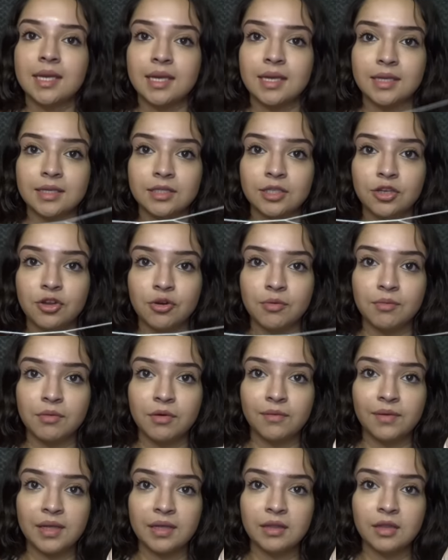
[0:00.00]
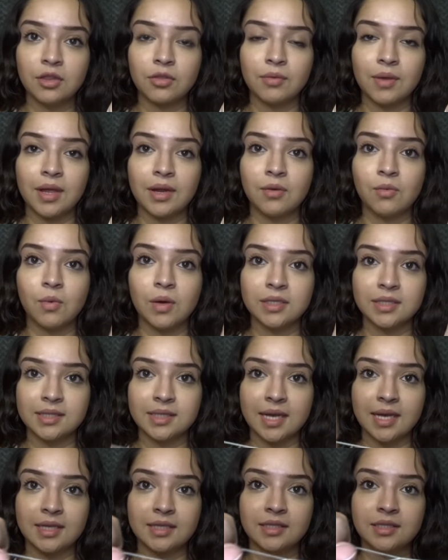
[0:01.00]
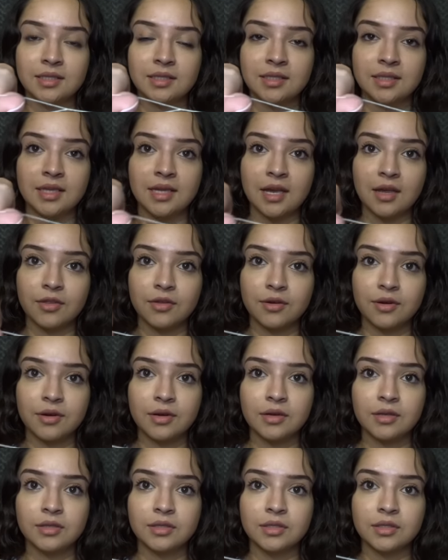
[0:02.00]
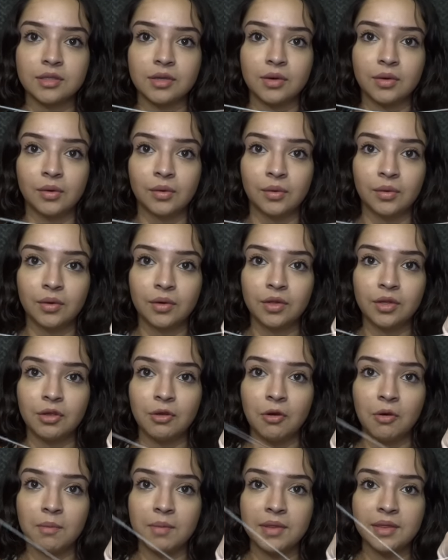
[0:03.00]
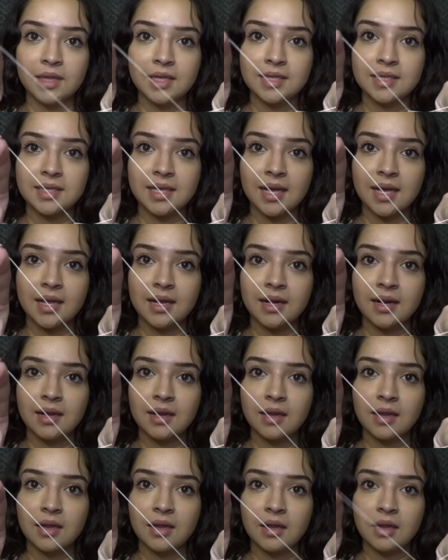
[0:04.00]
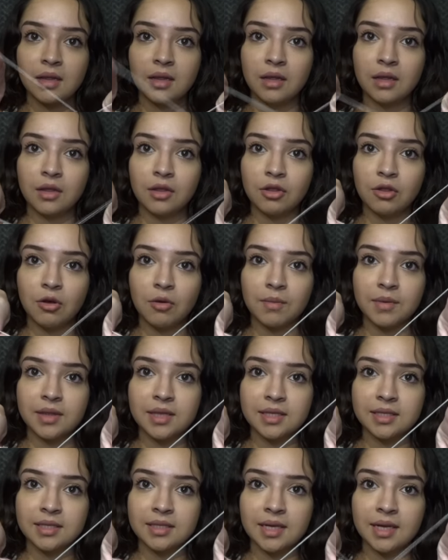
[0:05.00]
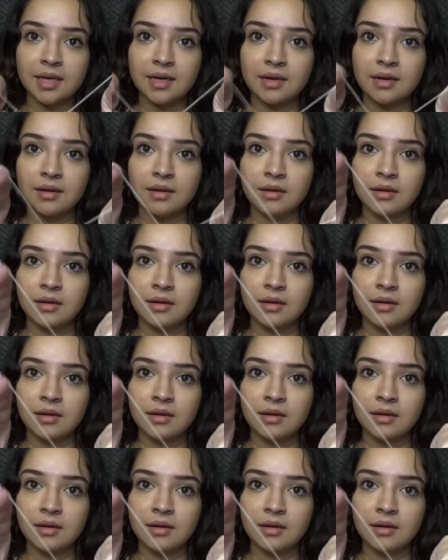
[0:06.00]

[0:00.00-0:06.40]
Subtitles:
is you're moving the thread one side to the other. So you open this side, you open this side.